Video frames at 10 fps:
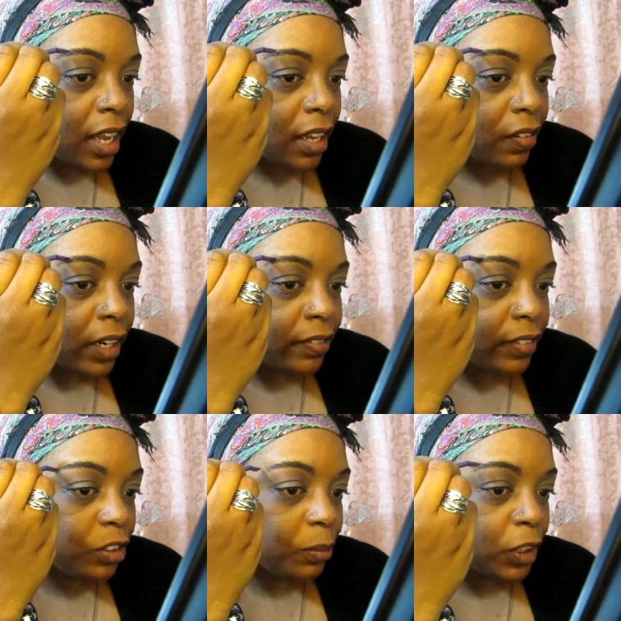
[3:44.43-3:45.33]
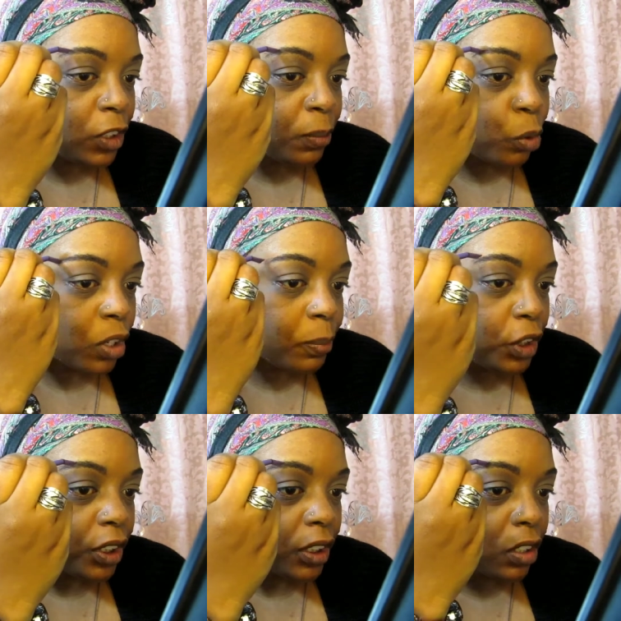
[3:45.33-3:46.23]
I don't have to do much more but
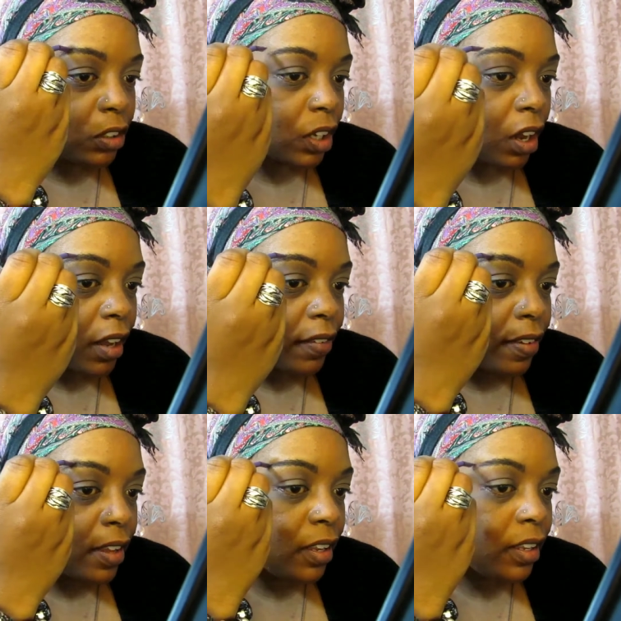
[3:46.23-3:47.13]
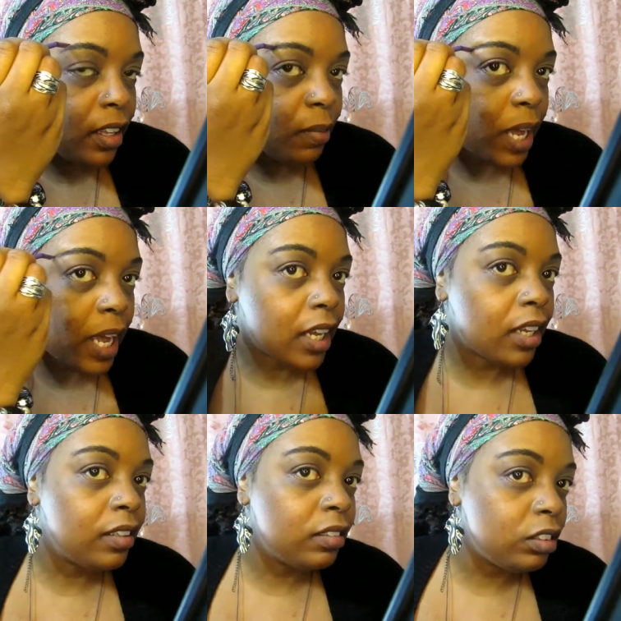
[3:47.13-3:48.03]
just close off the back.
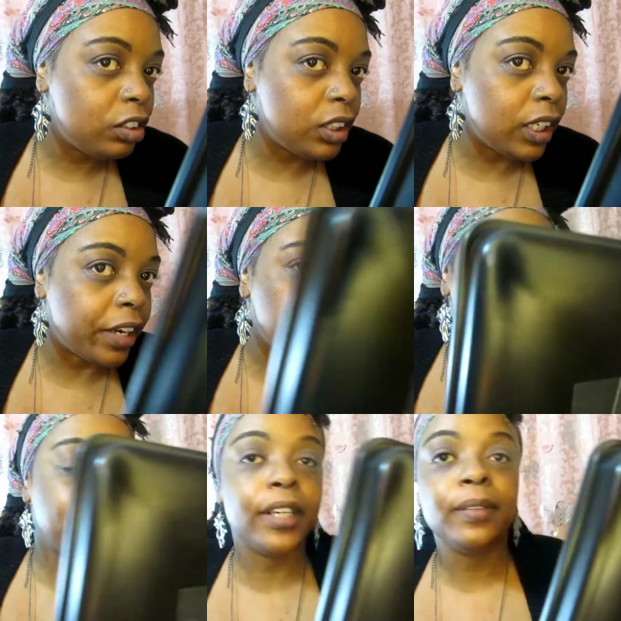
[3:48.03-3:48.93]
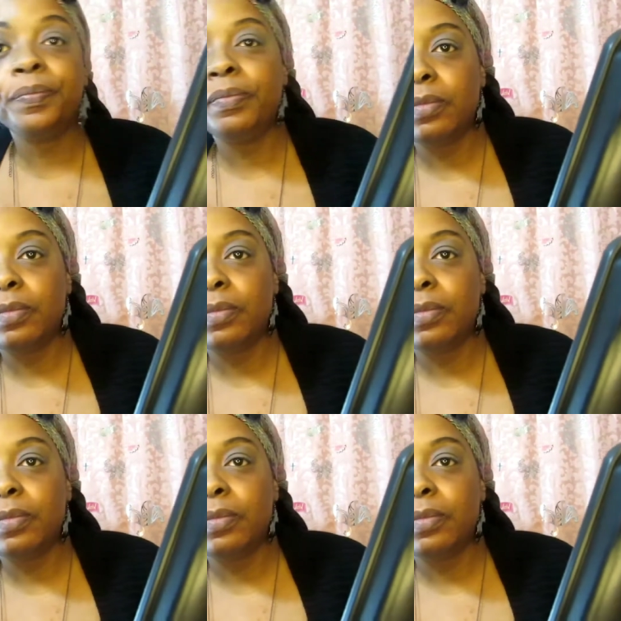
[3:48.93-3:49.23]
Do you see that right there?